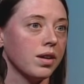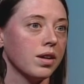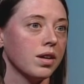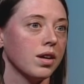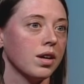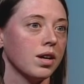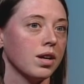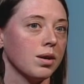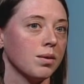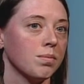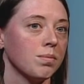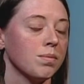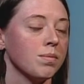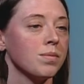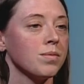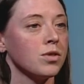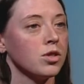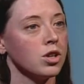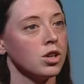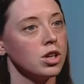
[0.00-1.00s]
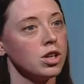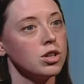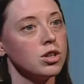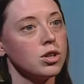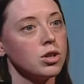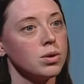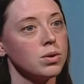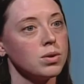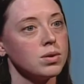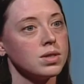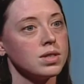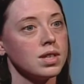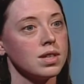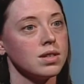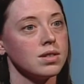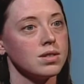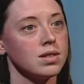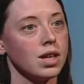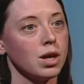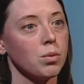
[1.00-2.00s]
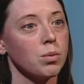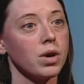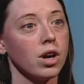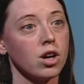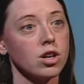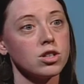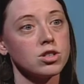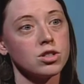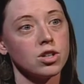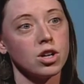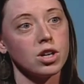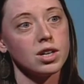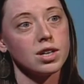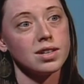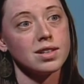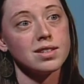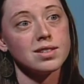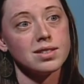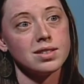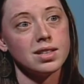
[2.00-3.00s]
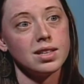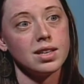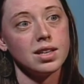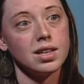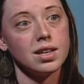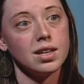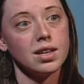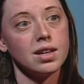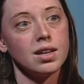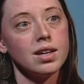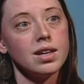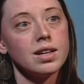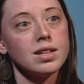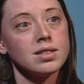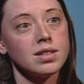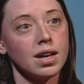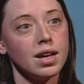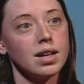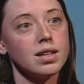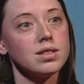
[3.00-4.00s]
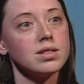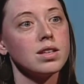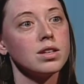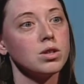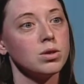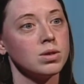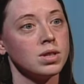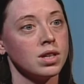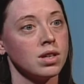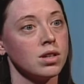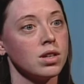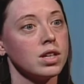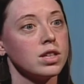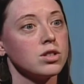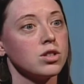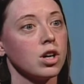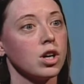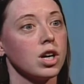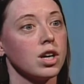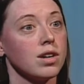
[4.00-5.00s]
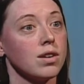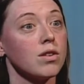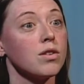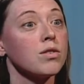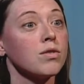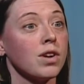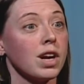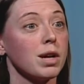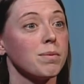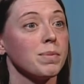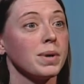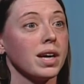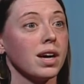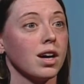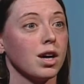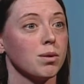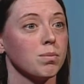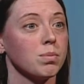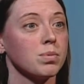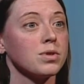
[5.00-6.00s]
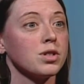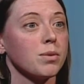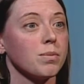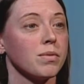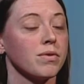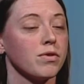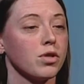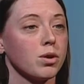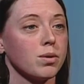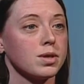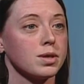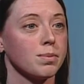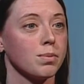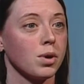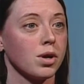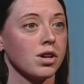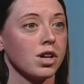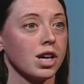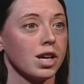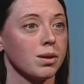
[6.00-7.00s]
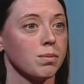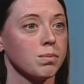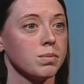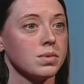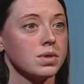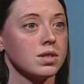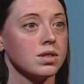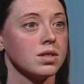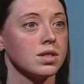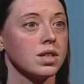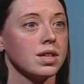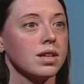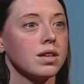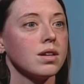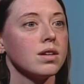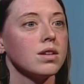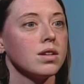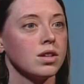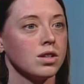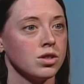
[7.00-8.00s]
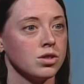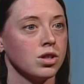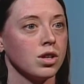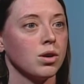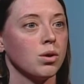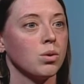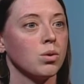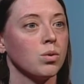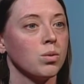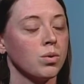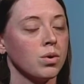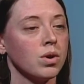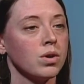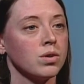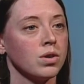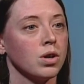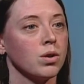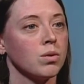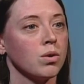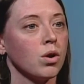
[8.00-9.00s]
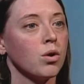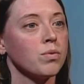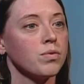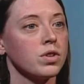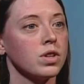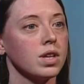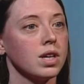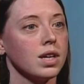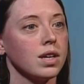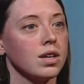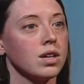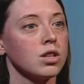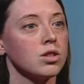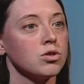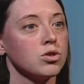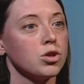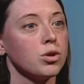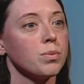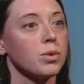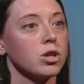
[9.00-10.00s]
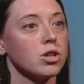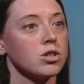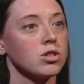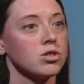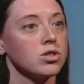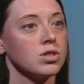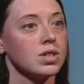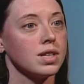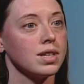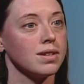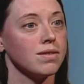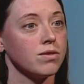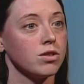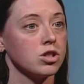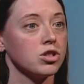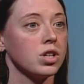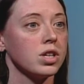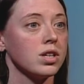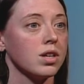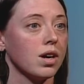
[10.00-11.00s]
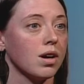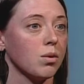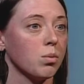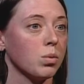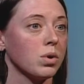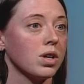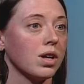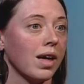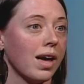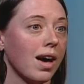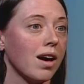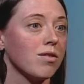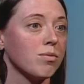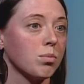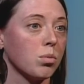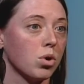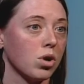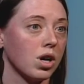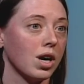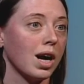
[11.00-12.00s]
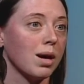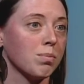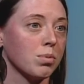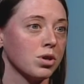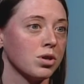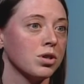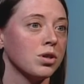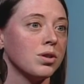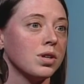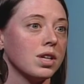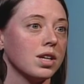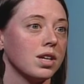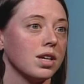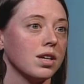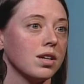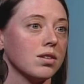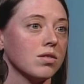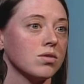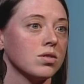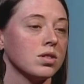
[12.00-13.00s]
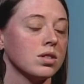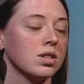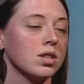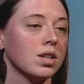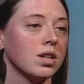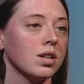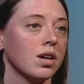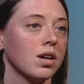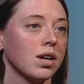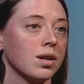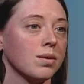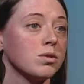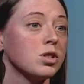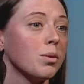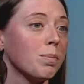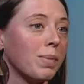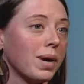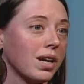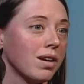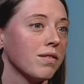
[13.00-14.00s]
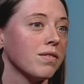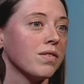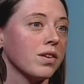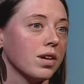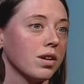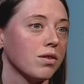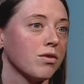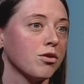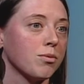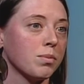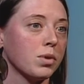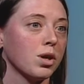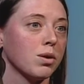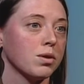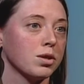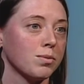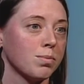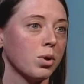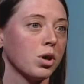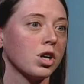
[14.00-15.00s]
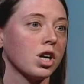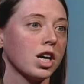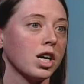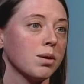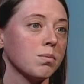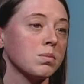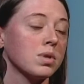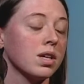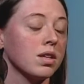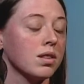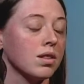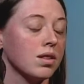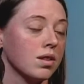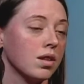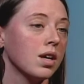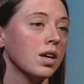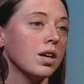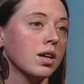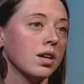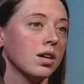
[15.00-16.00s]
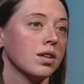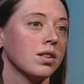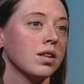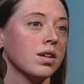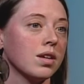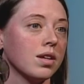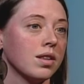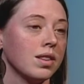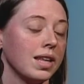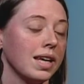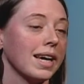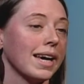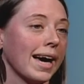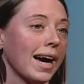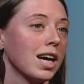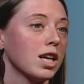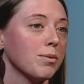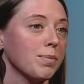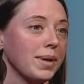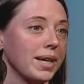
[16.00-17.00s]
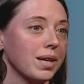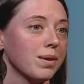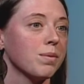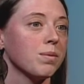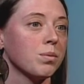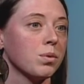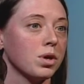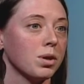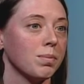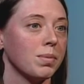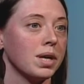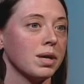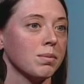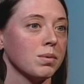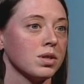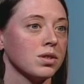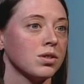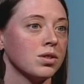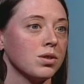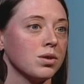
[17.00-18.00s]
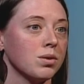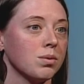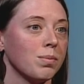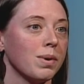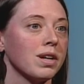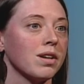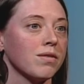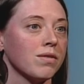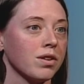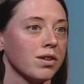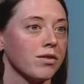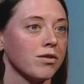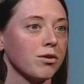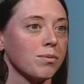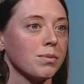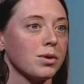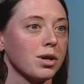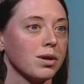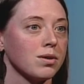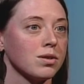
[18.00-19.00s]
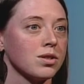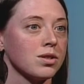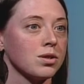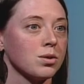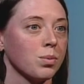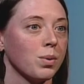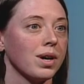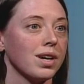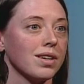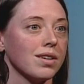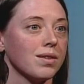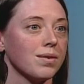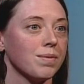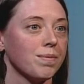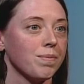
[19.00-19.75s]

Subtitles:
The good news is that we are starting to see signs that utilities are ramping up some of those programs. So hopefully consumers in Virginia will have more opportunities to benefit from those programs, and the economy will be able to benefit from those as well.